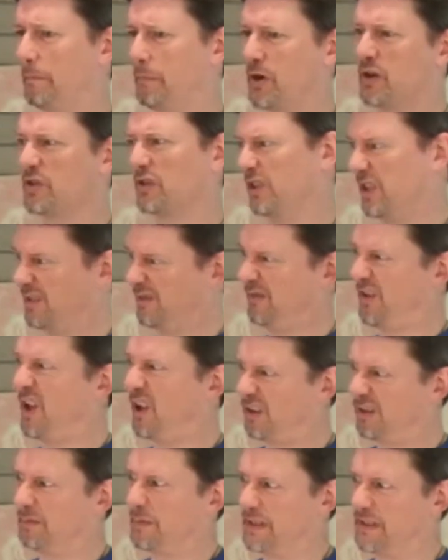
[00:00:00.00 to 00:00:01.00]
personal
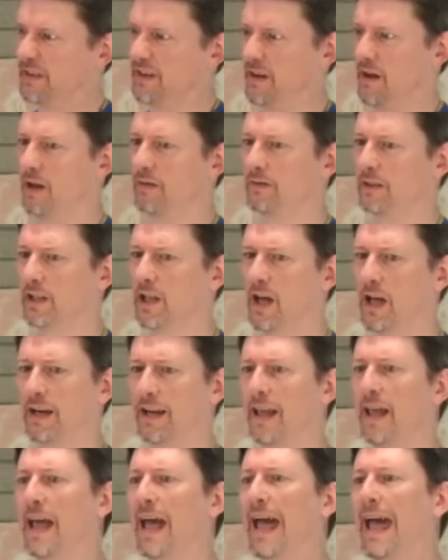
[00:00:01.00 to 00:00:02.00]
involvement an awful
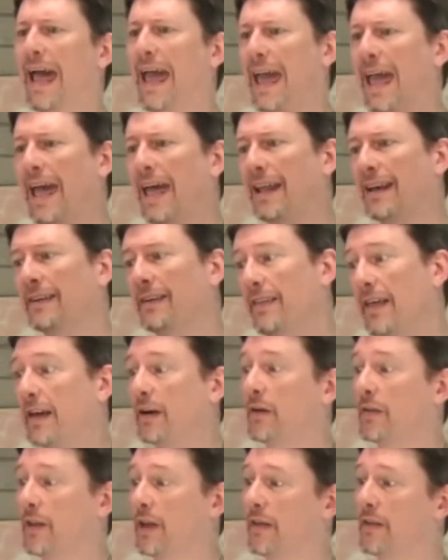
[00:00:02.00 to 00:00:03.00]
lot. And
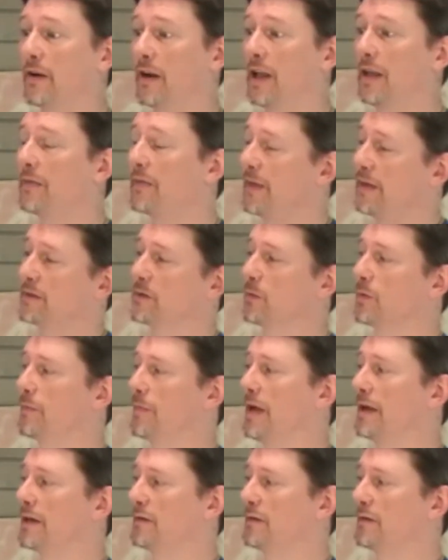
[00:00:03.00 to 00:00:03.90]
then on the other hand, things that were